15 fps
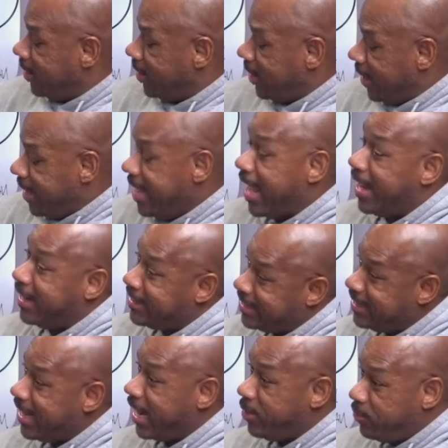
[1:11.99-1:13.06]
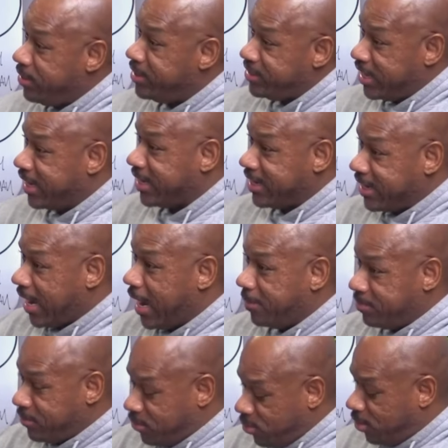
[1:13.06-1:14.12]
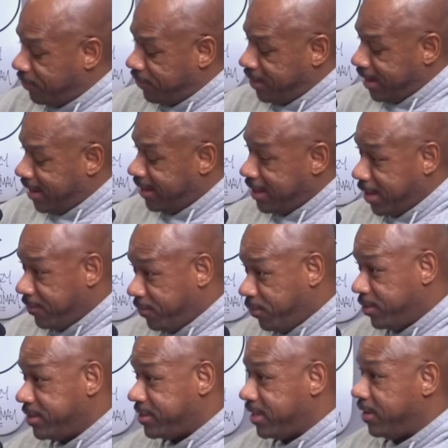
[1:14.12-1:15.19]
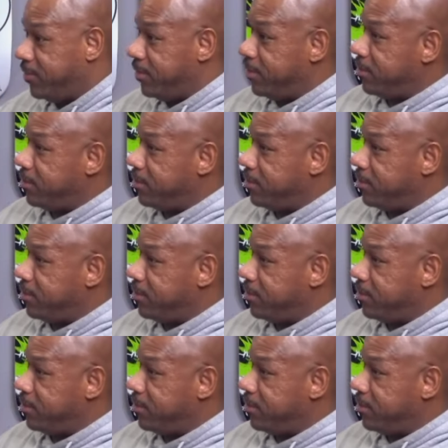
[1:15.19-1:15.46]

he had a DA reject in Compton Court for the AK 47.